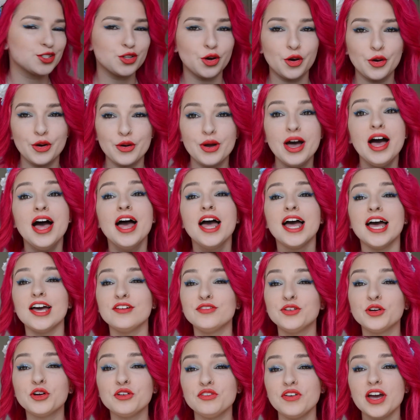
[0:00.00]
So
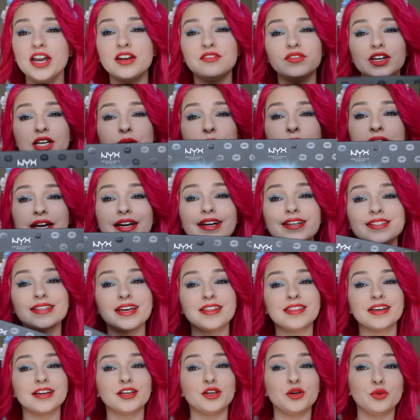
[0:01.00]
if you're a fan of NYX,
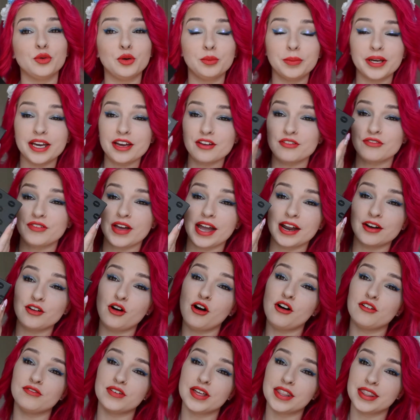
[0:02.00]
I think you will be a fan
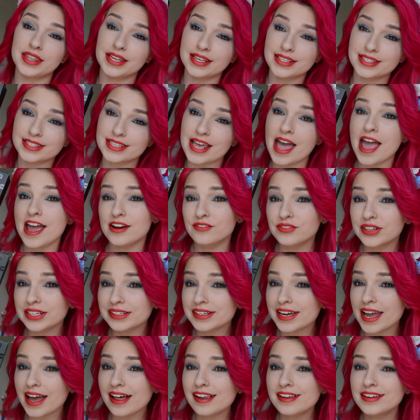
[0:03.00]
of this
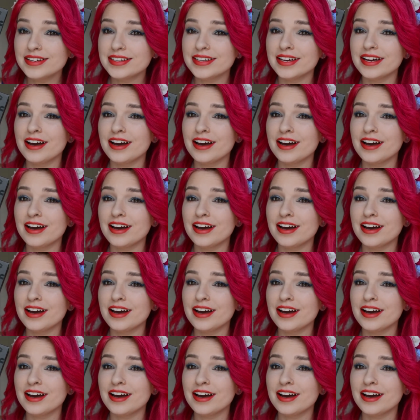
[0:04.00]
advent calendar.